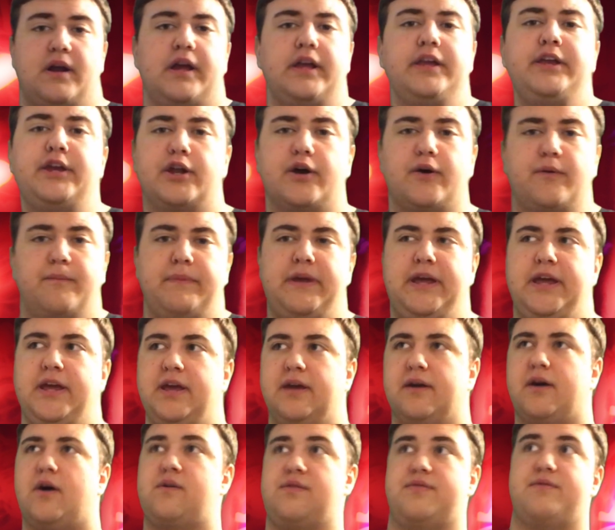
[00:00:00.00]
you know,
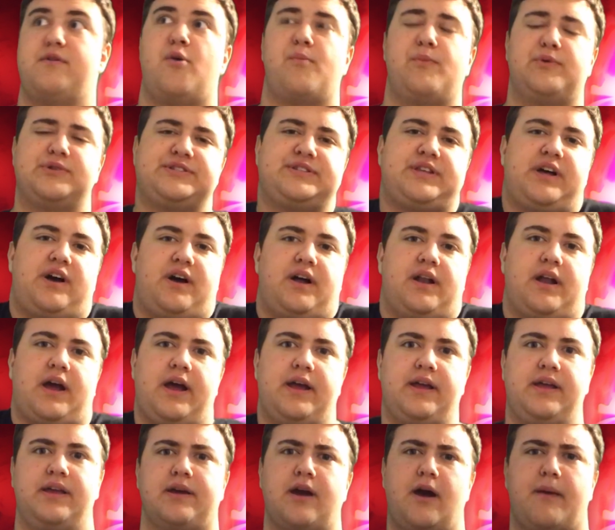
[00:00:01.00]
me almost thought
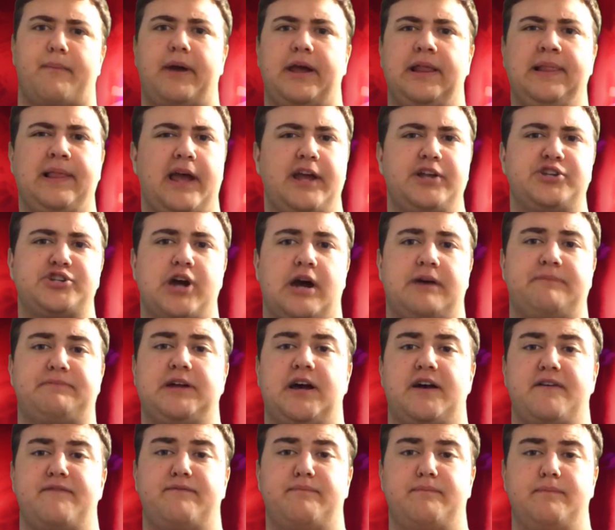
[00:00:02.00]
I got my leg chopped
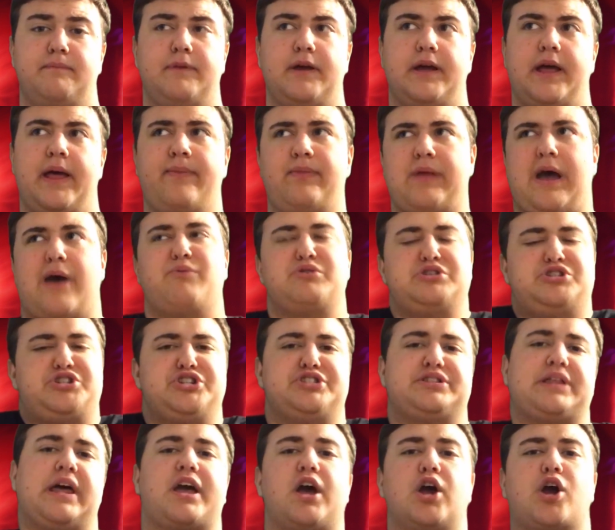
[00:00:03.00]
off, and that was
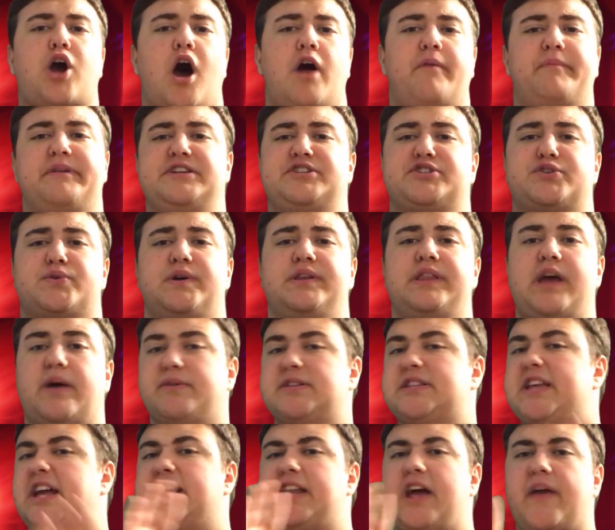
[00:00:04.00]
just like a comedy story. That
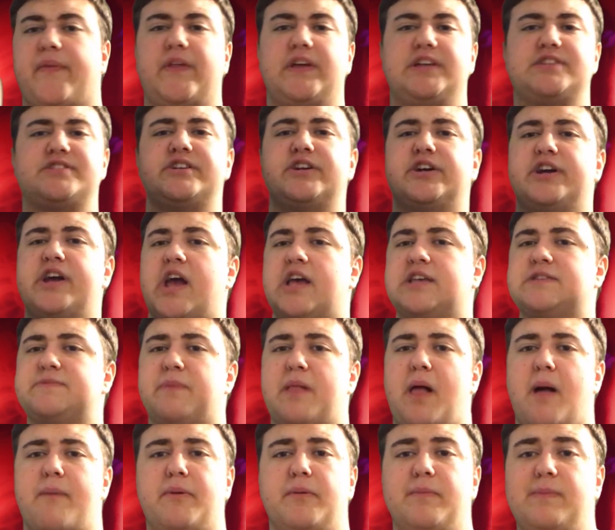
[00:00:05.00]
was like nothing serious,
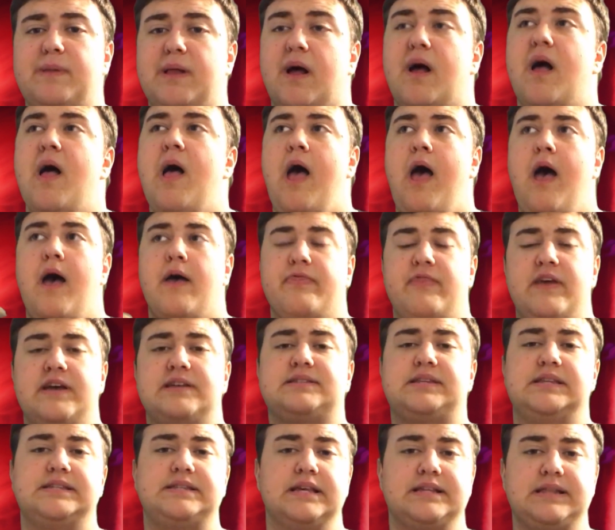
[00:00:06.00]
blah, blah, blah.
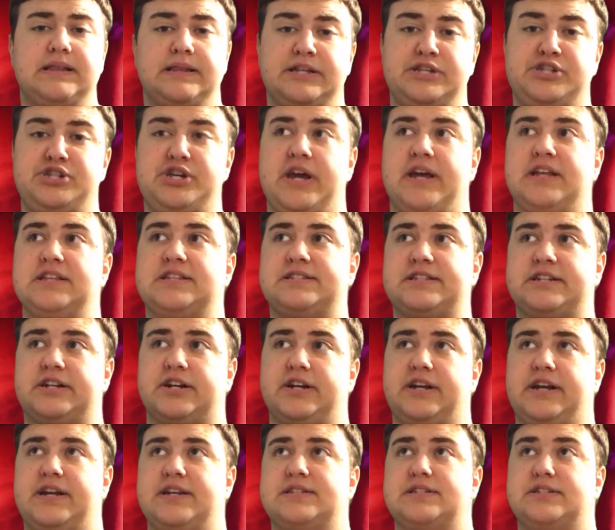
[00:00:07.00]
This is a legit,
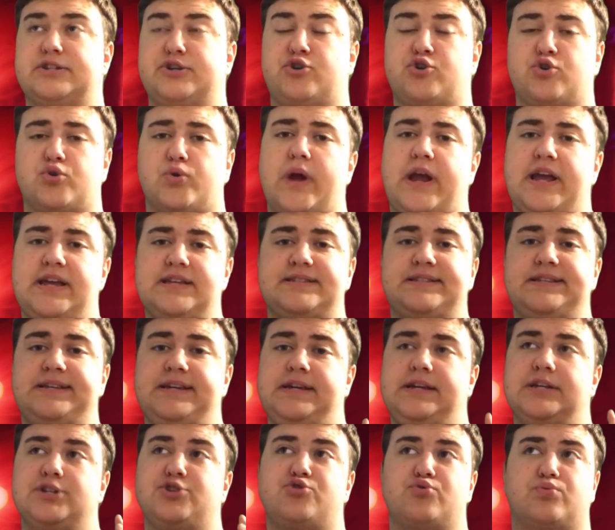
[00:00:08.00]
serious,
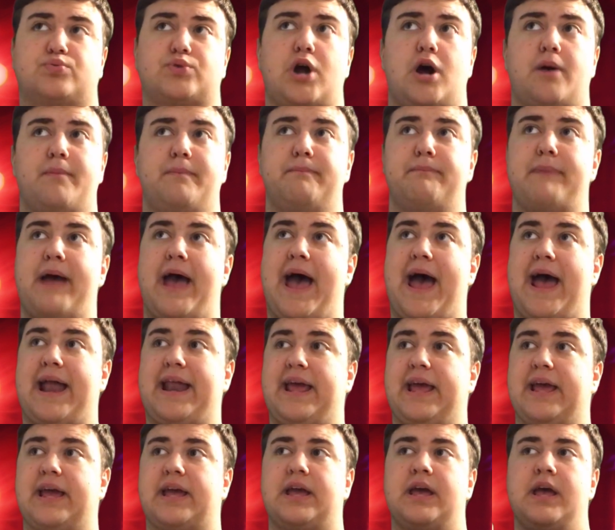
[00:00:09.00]
crazy,
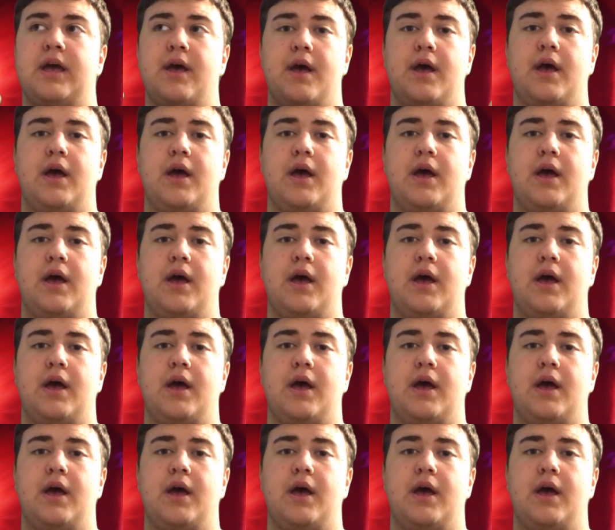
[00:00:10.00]
dramatic,